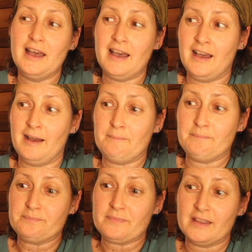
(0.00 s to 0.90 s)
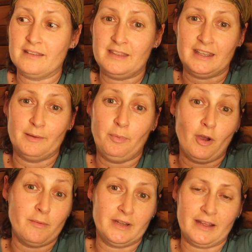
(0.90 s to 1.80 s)
the
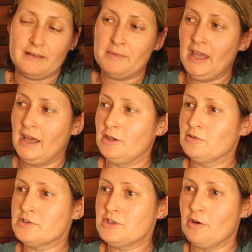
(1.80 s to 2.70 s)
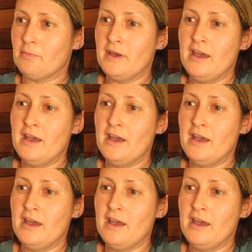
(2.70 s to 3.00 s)
appointment at the mechanical shop.